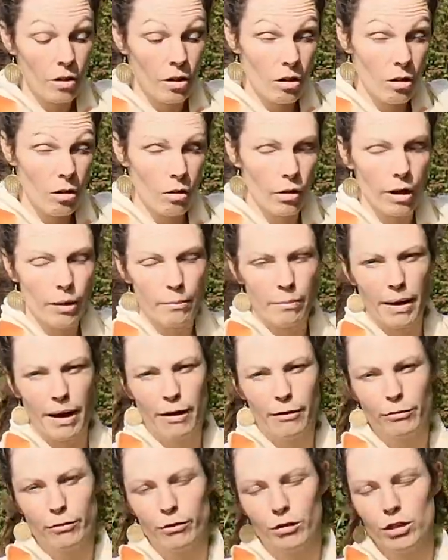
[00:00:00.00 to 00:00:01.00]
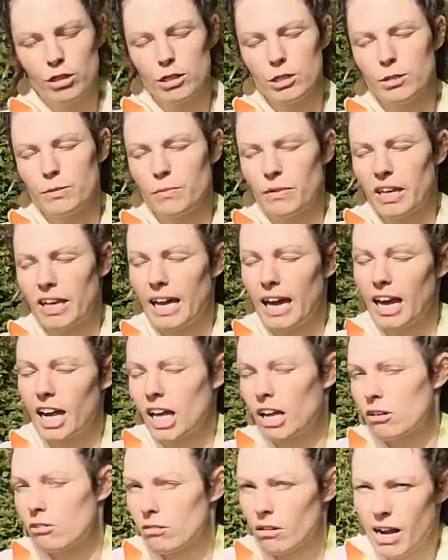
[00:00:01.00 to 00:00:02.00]
Going barefoot,
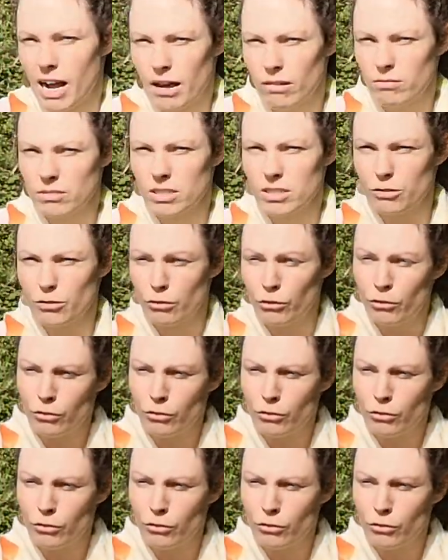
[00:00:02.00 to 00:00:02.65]
getting grounded,